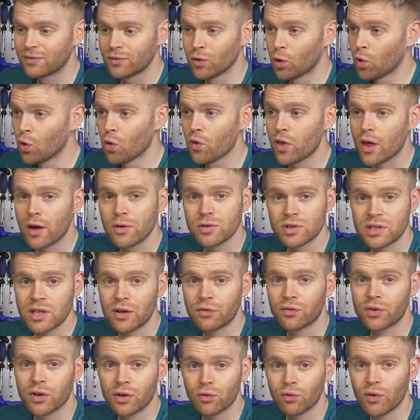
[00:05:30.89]
All those
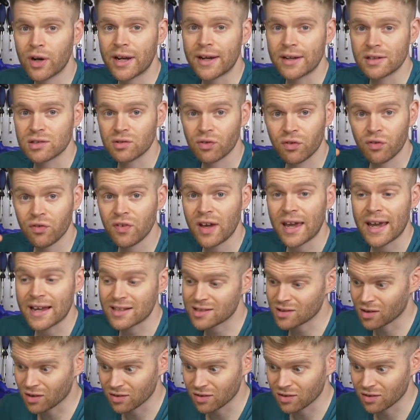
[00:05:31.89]
different rings fit